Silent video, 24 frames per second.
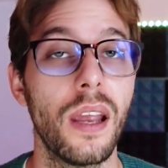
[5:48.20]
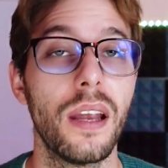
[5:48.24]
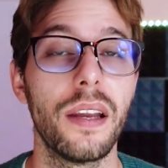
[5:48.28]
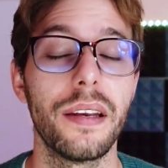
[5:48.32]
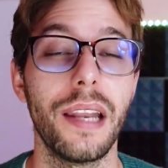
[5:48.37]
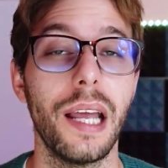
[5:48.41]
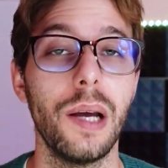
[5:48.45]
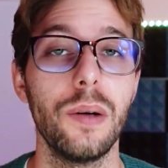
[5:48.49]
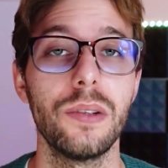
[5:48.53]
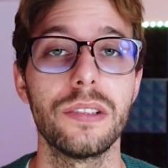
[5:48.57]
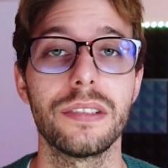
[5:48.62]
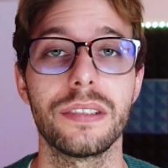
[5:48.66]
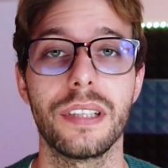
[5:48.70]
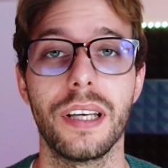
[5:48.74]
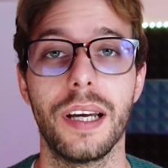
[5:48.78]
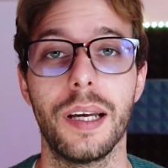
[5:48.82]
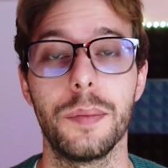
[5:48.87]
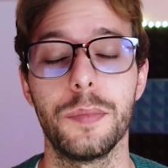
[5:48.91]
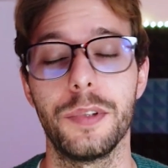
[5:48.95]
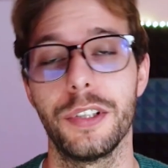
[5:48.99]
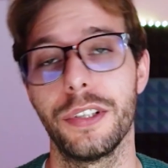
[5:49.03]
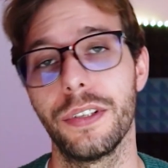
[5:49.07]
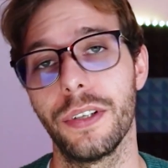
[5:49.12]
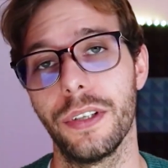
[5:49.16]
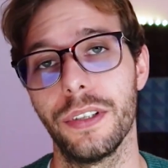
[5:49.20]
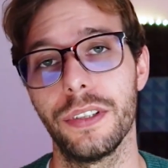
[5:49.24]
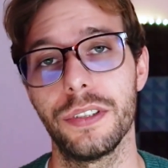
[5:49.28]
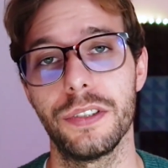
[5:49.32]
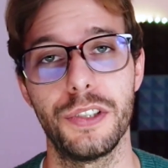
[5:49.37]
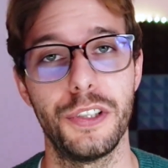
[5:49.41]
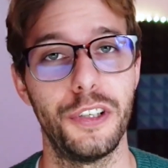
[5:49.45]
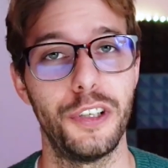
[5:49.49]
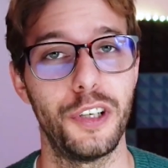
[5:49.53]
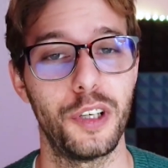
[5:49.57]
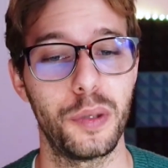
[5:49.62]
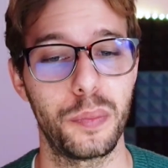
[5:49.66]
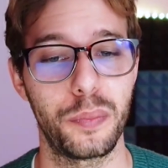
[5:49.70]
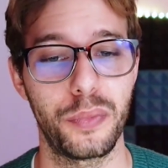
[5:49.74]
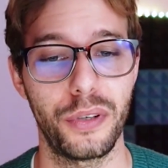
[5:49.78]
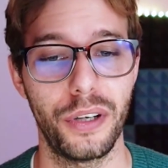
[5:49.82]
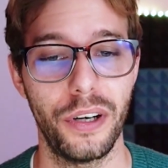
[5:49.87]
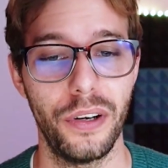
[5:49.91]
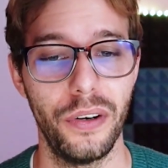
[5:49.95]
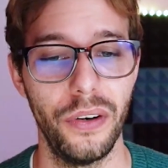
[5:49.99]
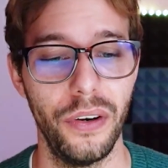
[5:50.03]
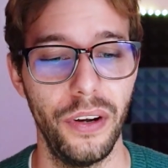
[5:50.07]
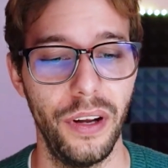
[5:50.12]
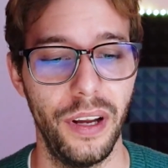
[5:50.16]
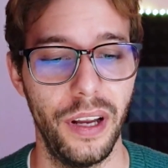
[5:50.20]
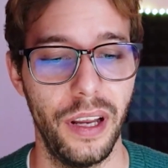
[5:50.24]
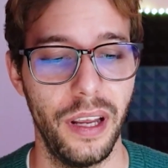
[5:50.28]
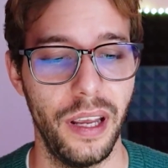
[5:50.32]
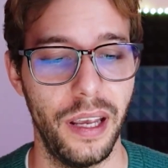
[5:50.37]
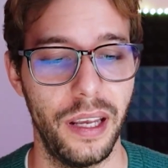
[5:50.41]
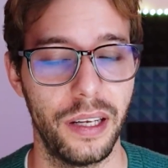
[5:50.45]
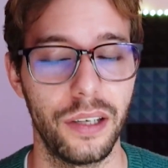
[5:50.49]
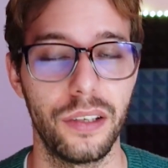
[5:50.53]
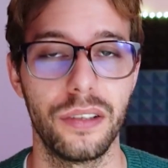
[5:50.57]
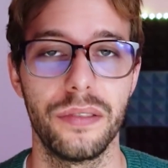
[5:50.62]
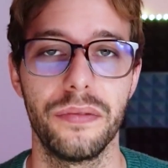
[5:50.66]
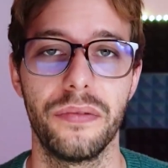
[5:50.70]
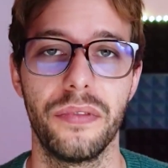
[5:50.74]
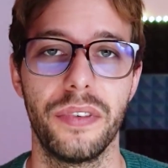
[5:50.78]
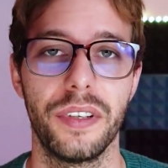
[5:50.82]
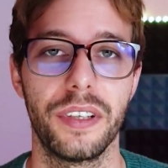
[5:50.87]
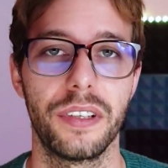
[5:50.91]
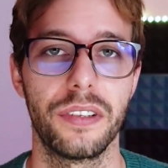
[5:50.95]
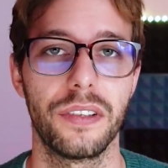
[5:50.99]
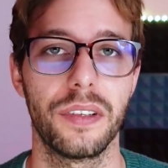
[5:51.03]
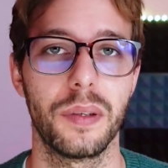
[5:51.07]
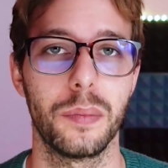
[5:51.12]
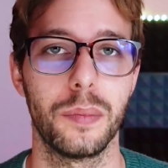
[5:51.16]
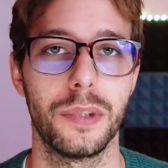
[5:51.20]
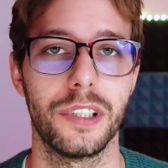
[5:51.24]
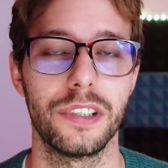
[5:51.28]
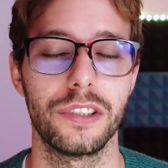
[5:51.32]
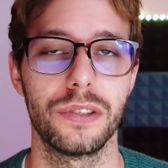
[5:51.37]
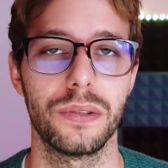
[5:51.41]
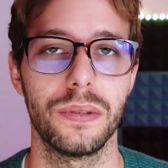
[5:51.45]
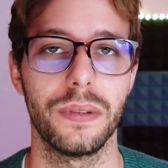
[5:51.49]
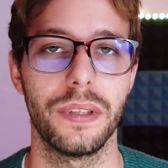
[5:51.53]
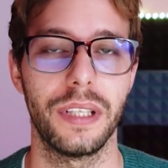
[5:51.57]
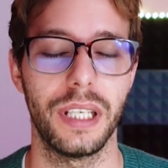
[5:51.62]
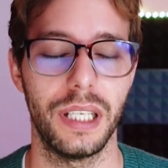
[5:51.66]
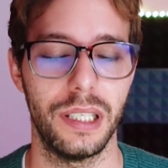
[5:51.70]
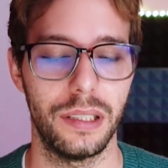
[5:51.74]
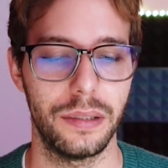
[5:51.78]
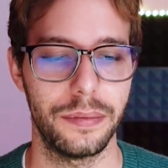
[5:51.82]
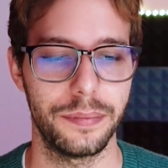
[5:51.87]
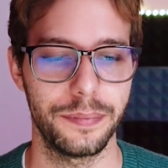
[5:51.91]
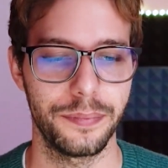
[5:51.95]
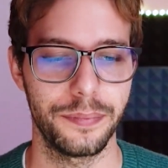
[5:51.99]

Now it's time to go to Studio Pro and configure the module there.